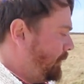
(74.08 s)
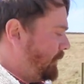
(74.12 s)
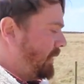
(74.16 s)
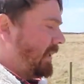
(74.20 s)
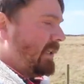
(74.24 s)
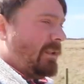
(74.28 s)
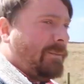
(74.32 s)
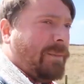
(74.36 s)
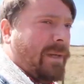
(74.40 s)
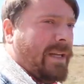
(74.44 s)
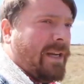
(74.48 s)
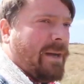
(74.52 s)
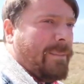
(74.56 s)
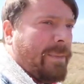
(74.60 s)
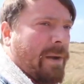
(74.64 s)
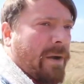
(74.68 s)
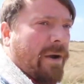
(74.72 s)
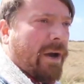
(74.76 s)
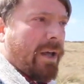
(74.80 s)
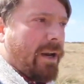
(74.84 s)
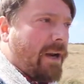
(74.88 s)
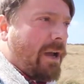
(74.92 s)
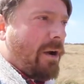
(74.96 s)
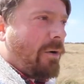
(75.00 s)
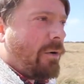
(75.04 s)
It's been
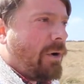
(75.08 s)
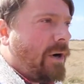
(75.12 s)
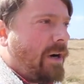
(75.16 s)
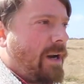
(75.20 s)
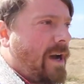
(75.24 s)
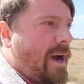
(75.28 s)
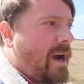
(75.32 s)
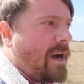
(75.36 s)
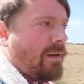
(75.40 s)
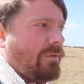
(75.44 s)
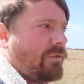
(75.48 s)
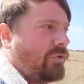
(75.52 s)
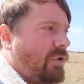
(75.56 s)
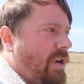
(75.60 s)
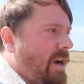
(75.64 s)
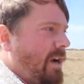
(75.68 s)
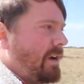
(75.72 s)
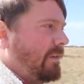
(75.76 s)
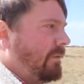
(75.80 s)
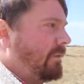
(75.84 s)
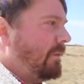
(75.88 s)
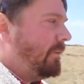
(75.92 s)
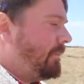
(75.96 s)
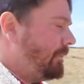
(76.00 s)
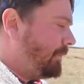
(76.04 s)
about an hour and a half
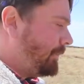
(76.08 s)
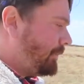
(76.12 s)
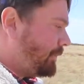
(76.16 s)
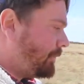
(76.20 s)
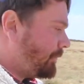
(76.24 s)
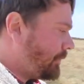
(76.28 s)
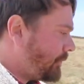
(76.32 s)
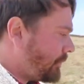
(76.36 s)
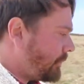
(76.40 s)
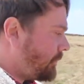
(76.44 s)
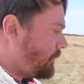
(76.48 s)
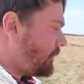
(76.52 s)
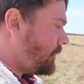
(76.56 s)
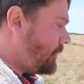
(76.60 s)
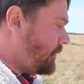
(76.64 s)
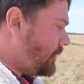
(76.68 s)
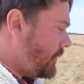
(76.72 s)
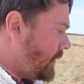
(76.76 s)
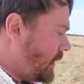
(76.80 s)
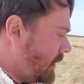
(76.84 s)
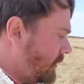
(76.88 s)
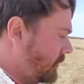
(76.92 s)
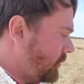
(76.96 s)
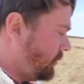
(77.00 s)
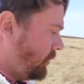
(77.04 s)
drive
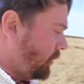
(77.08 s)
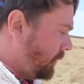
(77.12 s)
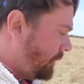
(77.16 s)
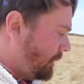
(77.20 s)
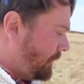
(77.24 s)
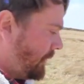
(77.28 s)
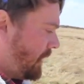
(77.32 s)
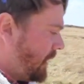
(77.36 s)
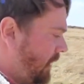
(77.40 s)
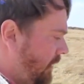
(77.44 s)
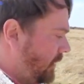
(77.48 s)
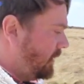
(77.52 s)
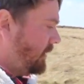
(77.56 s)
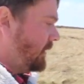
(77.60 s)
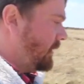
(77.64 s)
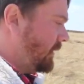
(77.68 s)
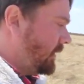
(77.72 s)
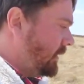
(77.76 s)
so far.